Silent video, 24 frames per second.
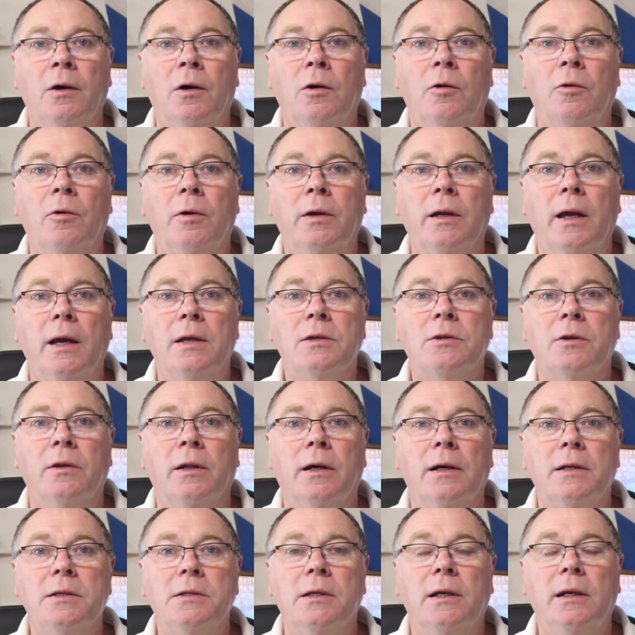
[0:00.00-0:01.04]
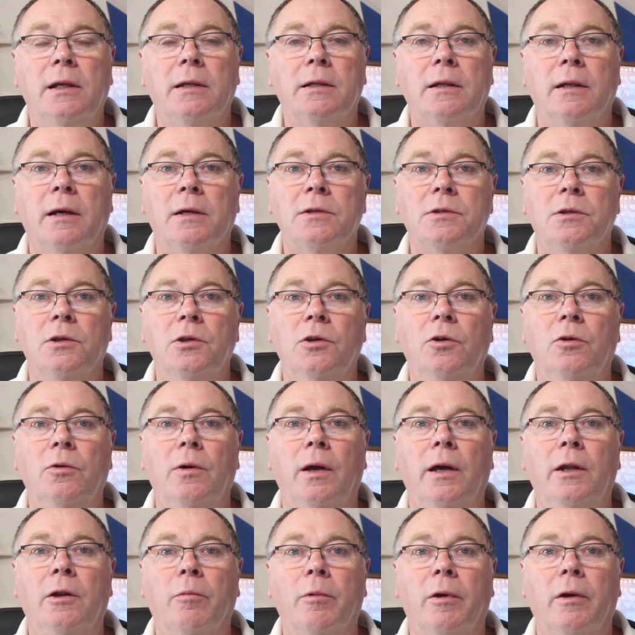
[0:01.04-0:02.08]
Okay, so that's it. That's a new
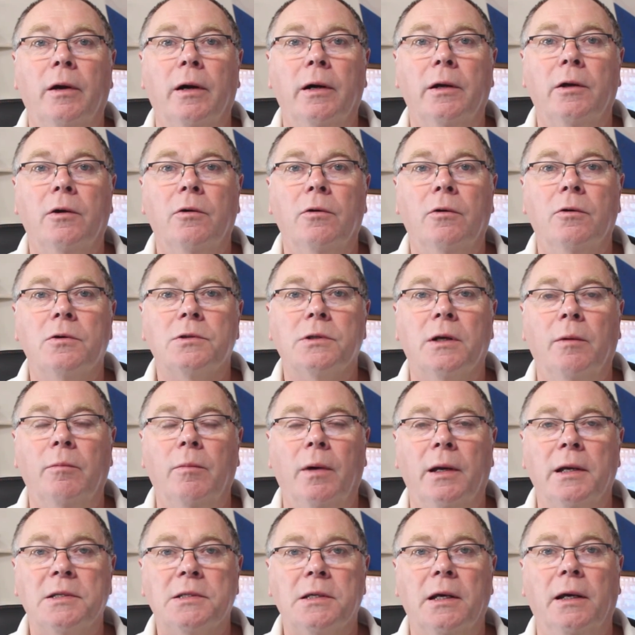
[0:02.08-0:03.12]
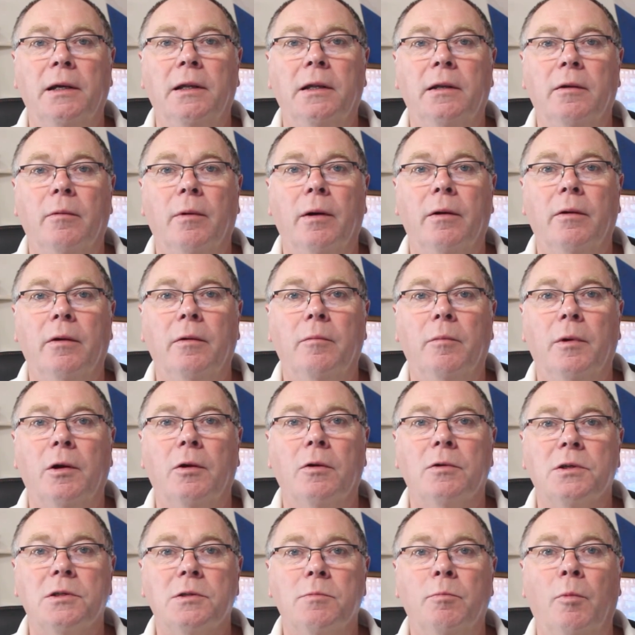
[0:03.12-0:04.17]
AWAI course. I'm excited about it
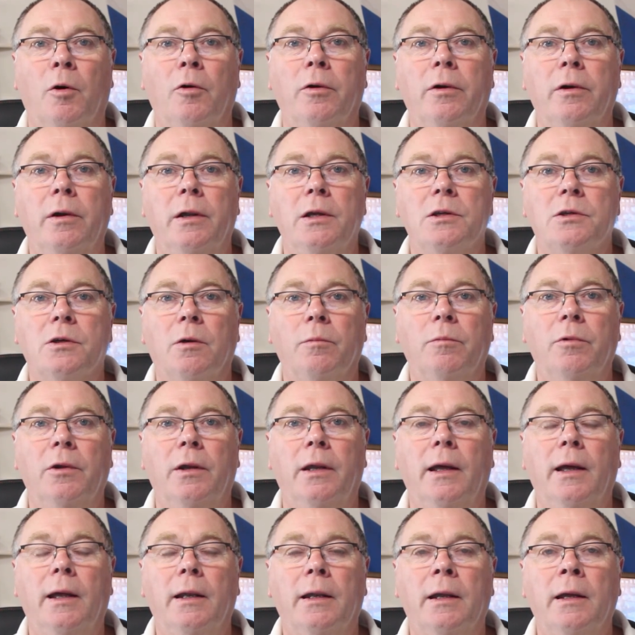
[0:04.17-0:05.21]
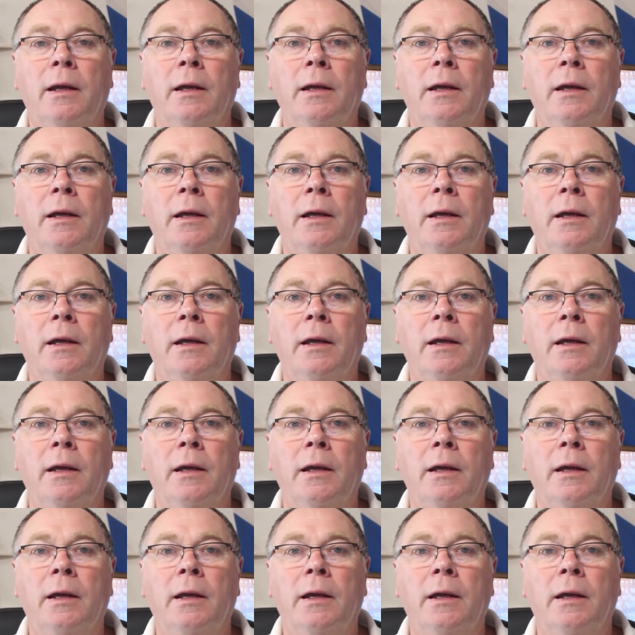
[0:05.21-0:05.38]
because it's modern, it's up to date.